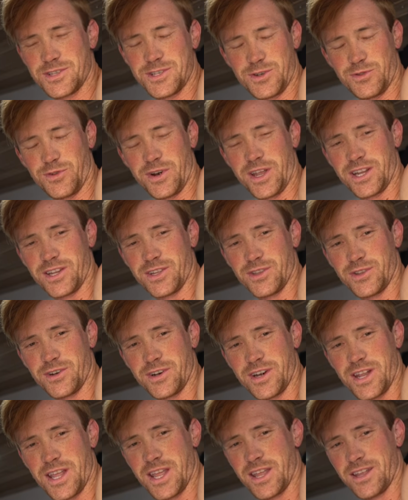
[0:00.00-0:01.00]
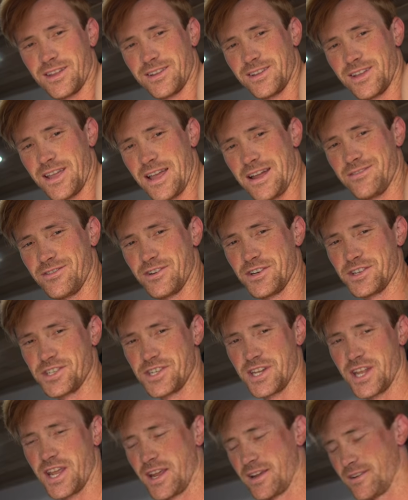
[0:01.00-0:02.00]
just a regular day,
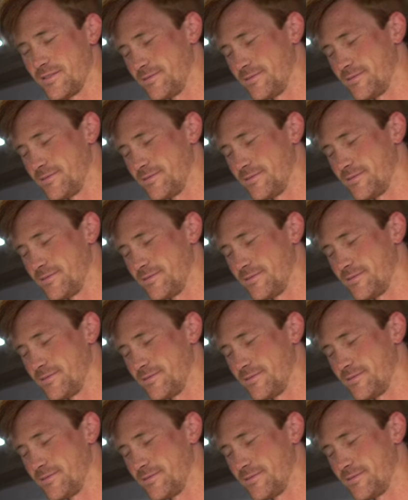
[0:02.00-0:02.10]
average day,